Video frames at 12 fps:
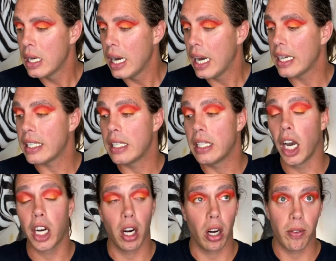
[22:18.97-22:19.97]
a
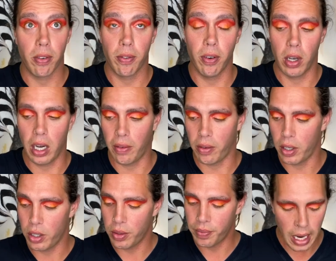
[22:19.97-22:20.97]
sucker for full
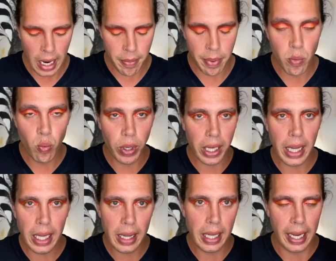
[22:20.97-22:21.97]
coverage. I've been
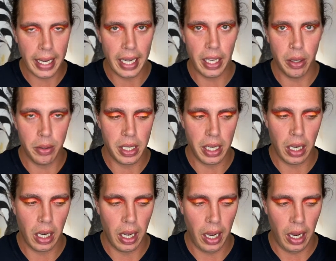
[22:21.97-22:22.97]
really liking
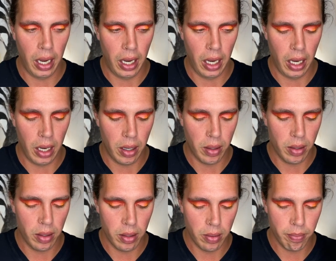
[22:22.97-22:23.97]
using a
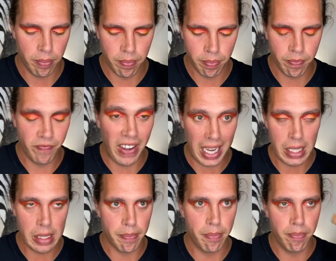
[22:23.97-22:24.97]

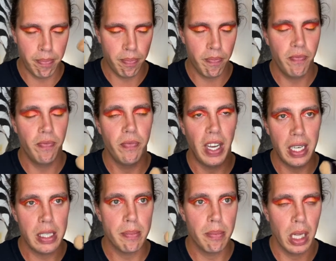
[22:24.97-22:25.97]
face
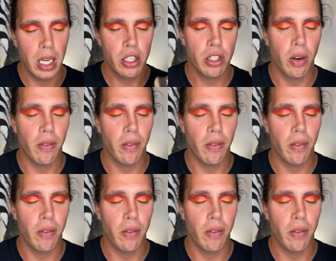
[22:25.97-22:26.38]
brush